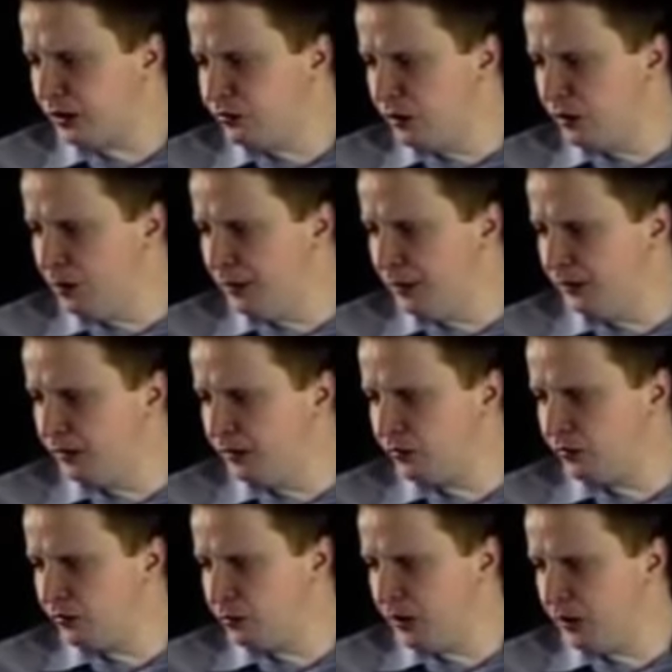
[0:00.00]
So, I mean,
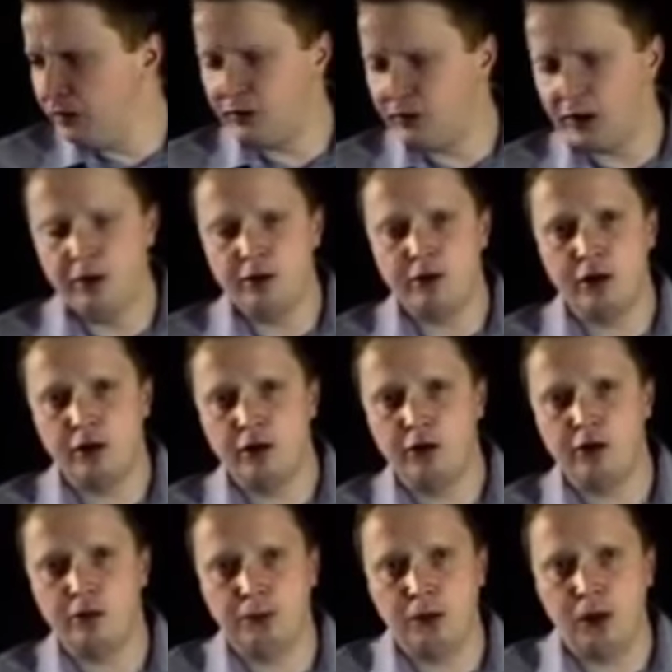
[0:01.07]
to me, this game
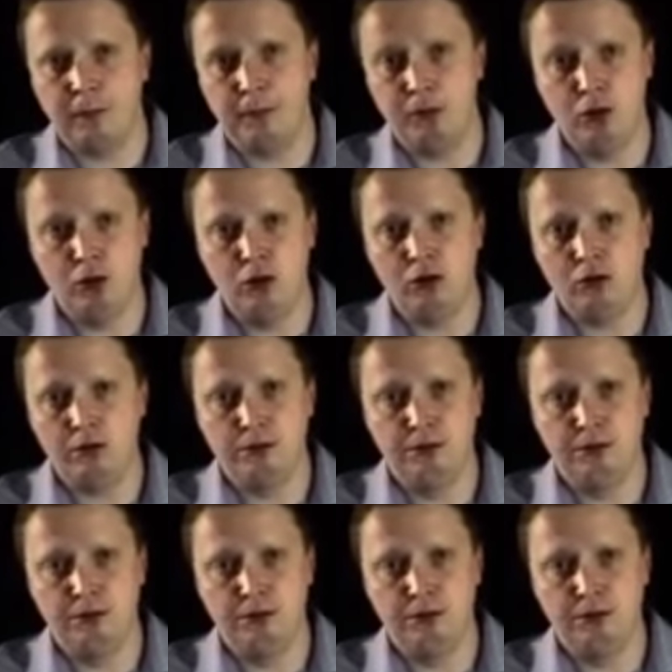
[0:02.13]
shows like pure